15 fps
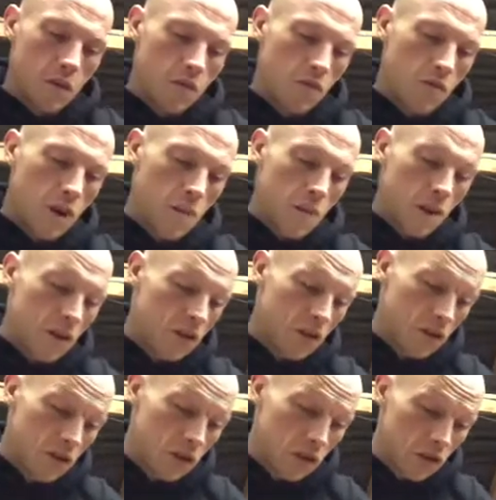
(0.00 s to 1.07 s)
I wrap my.
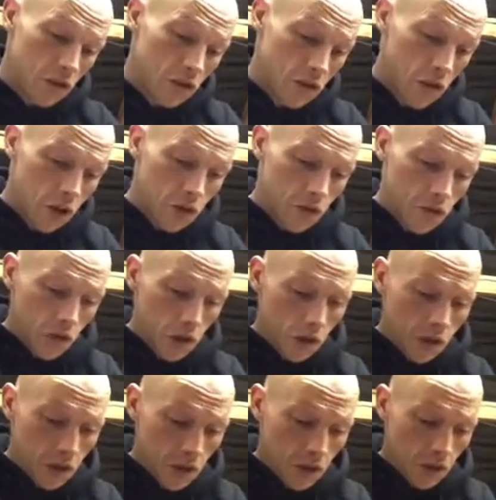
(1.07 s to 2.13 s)
It's just
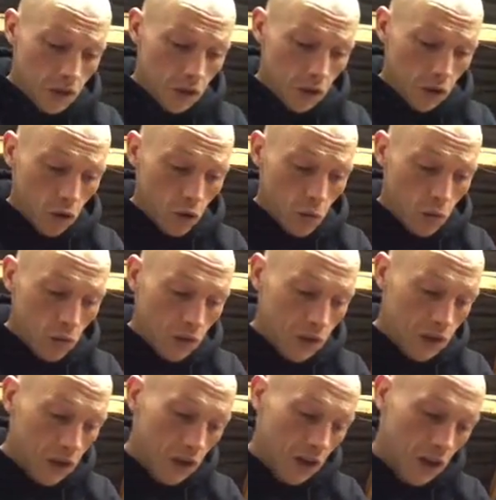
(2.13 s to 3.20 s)
honestly for like normal
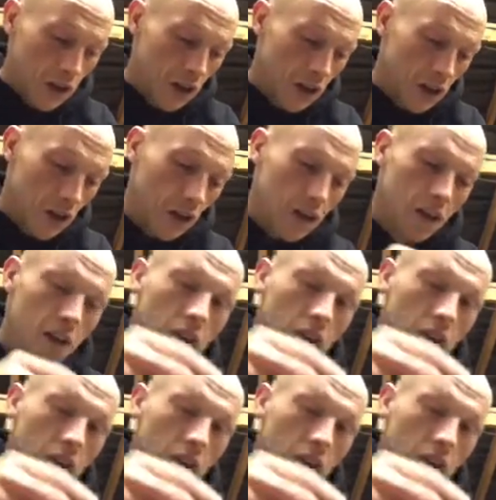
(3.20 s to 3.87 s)
fishing that I do, and look.